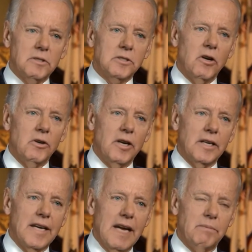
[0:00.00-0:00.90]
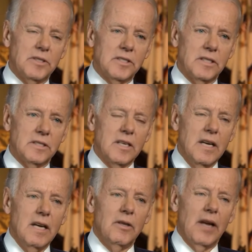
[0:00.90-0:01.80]
assault on campuses,
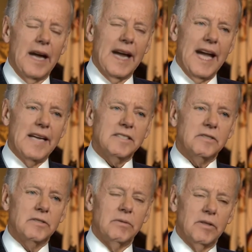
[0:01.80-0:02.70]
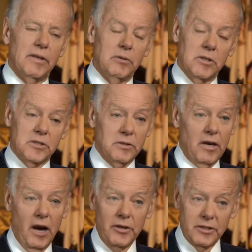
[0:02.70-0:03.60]
I asked, it was
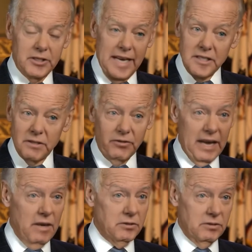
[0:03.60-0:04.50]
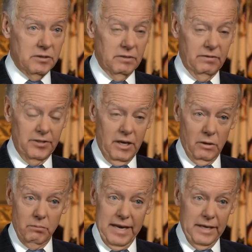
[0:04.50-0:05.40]
tens of thousands of
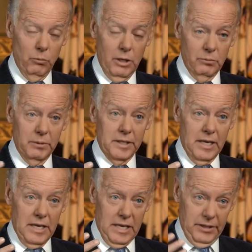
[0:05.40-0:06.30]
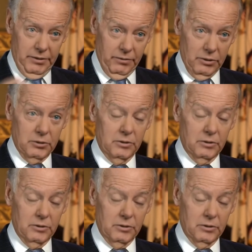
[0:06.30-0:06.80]
young men and women on the virtual